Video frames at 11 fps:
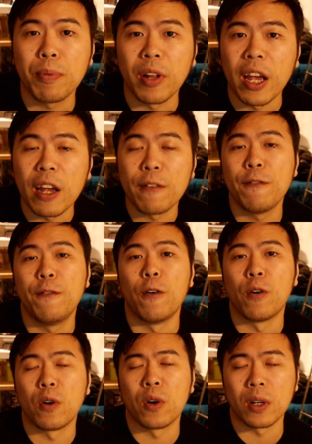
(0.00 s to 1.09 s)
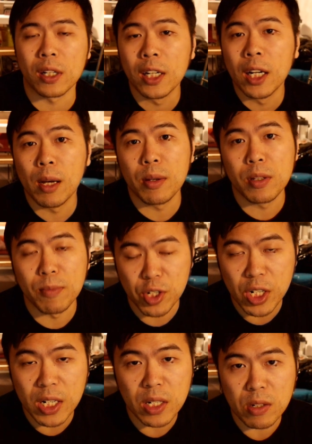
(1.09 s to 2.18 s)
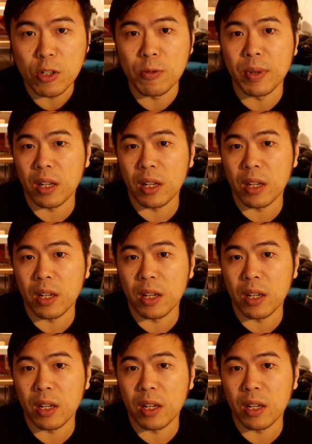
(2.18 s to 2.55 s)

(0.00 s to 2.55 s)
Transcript: to play for machine dupe.